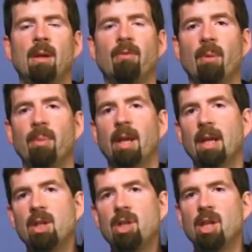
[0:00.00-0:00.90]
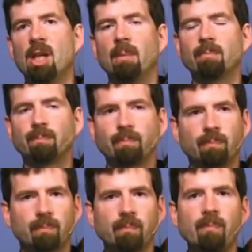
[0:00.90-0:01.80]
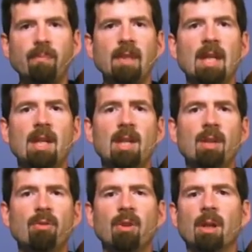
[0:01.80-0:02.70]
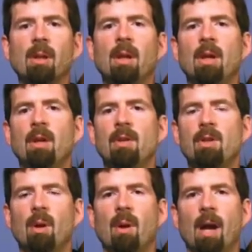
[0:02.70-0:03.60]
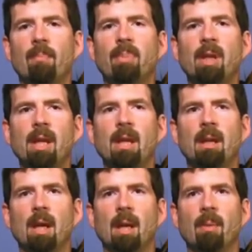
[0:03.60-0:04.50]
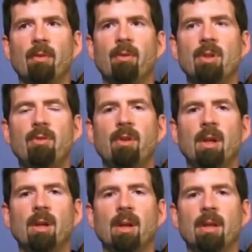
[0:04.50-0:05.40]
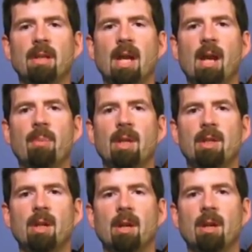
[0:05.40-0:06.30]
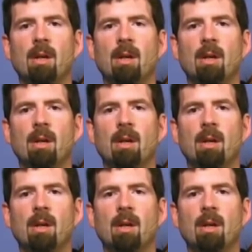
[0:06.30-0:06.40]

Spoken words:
if I'm playing a G. Easy to feel. So I'm playing my first finger on the downbeats here.